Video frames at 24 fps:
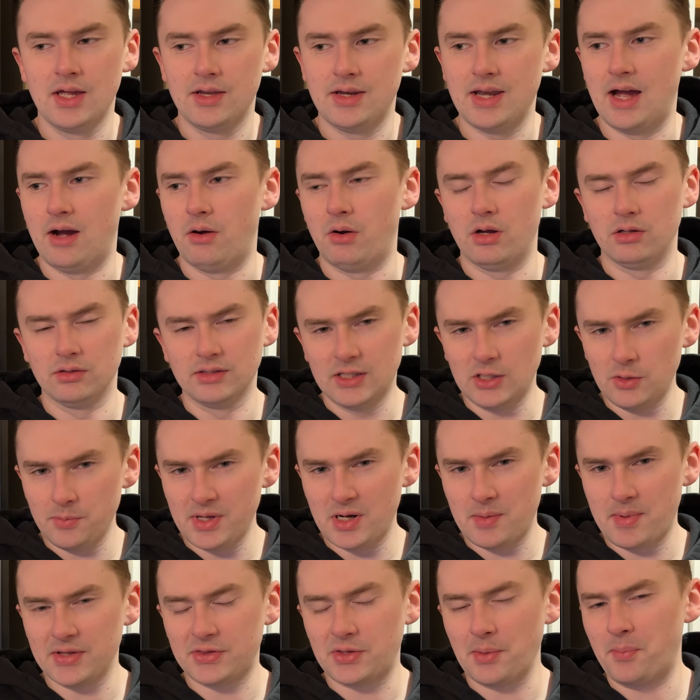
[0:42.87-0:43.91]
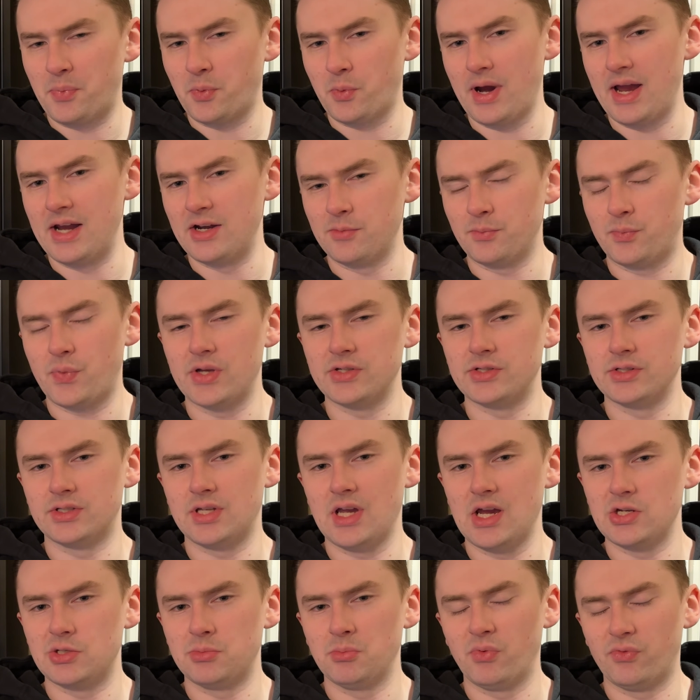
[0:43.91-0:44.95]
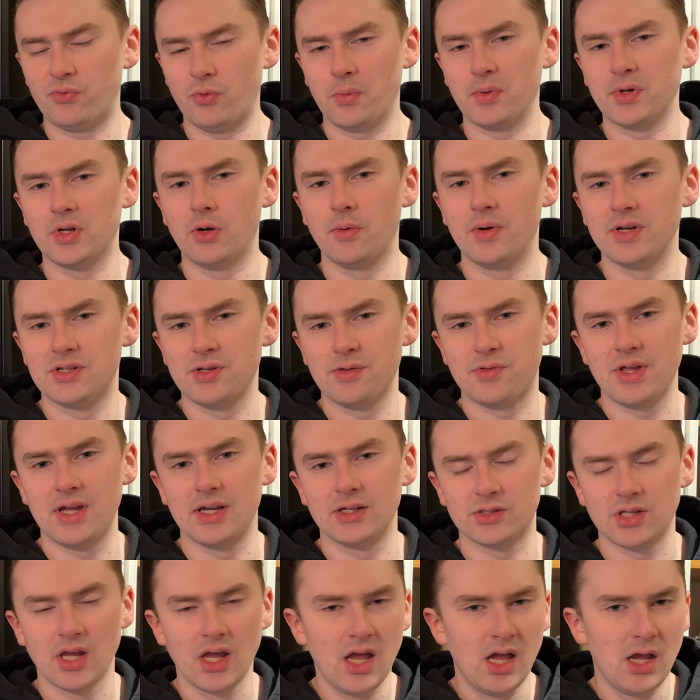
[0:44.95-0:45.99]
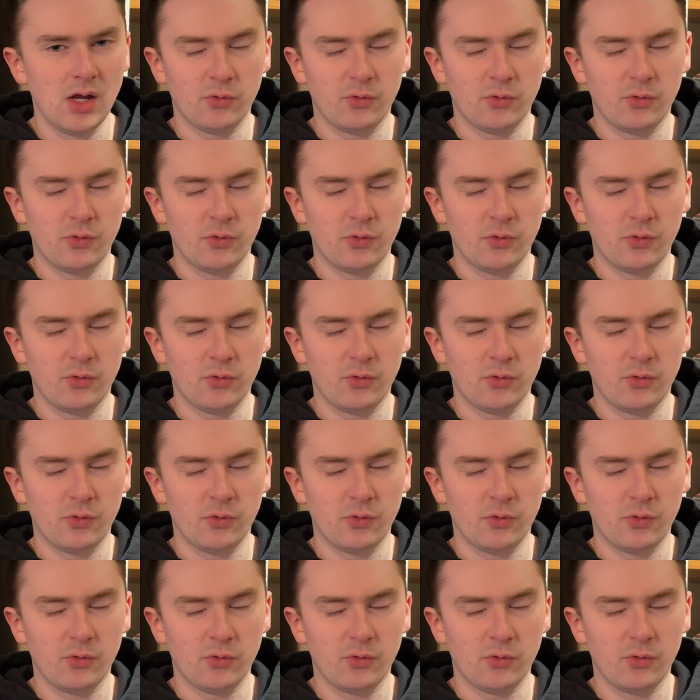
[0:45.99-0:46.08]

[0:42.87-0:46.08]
Now, a little bit about the brand and presentation before we go into things.